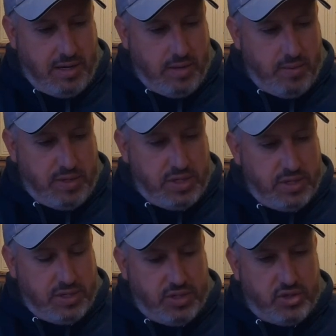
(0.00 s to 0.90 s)
which
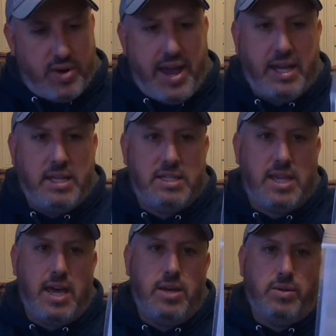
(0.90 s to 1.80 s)
is dragon
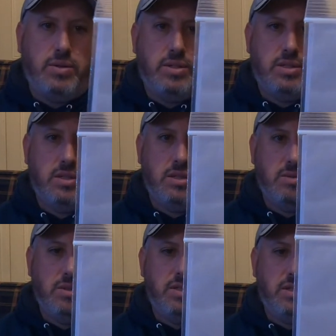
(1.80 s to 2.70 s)
scales,
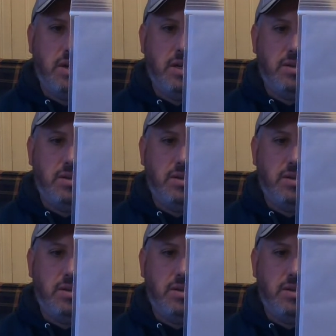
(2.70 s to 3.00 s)
which is kind